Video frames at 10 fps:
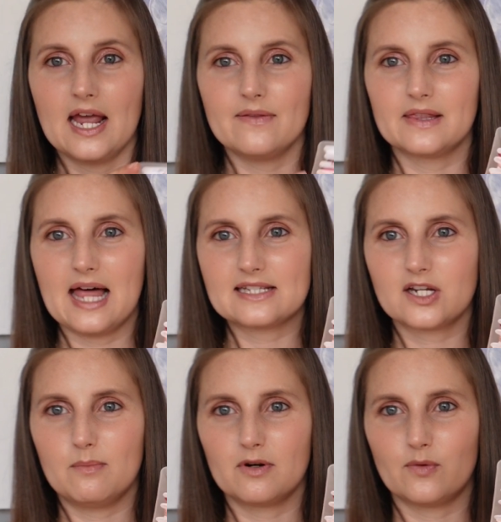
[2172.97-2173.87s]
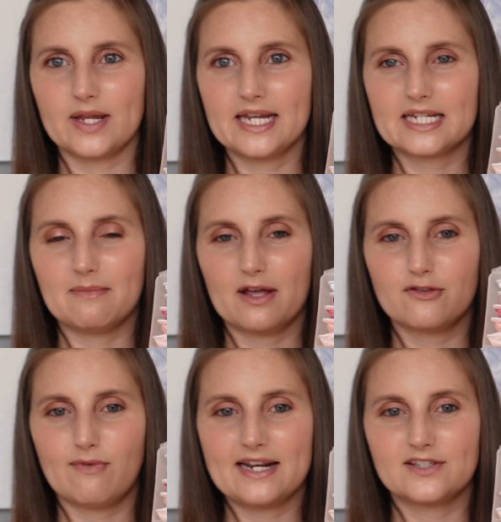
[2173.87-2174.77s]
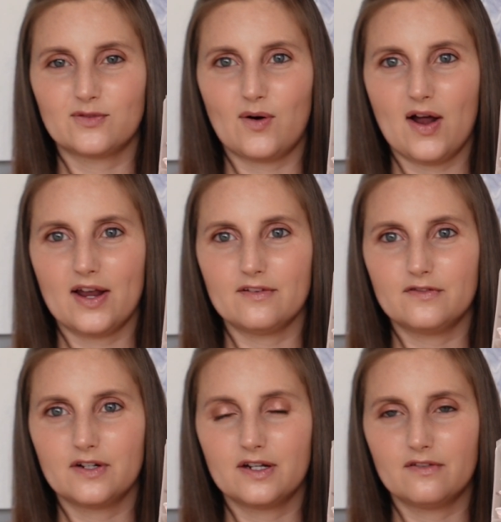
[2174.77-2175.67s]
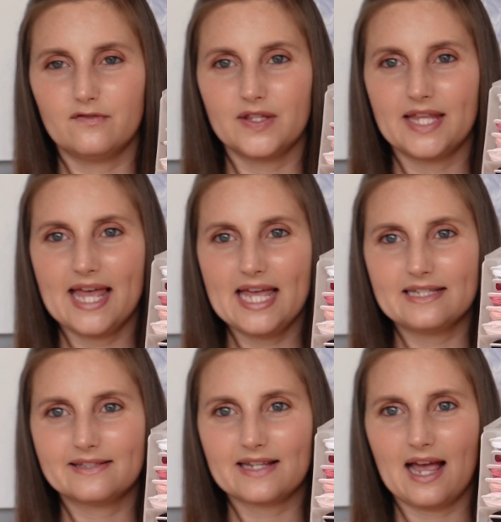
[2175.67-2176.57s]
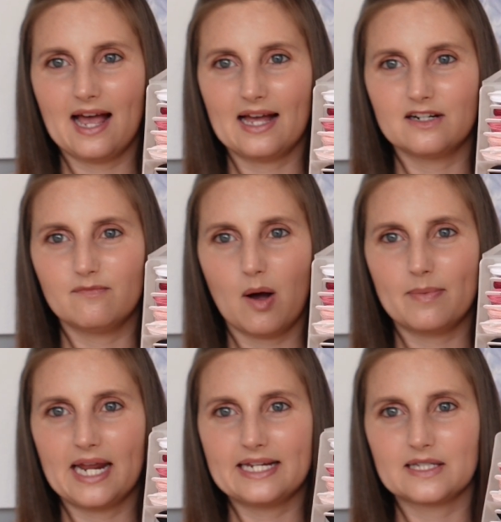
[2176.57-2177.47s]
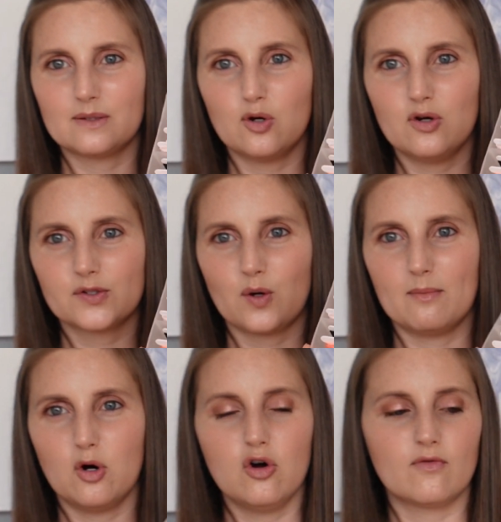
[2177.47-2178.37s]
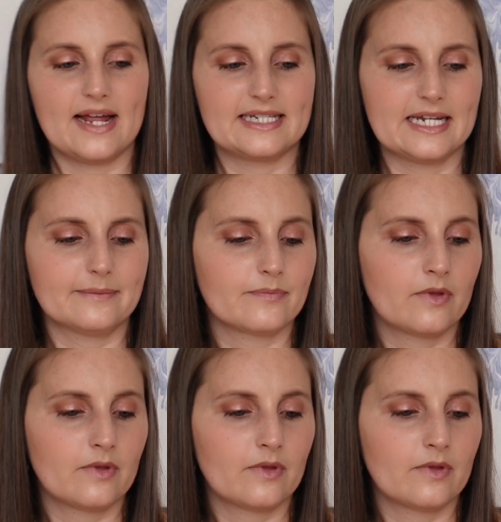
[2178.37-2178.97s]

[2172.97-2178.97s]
in the last couple of weeks my threads arrived for this and I've bobbinated them all, so I'm all ready.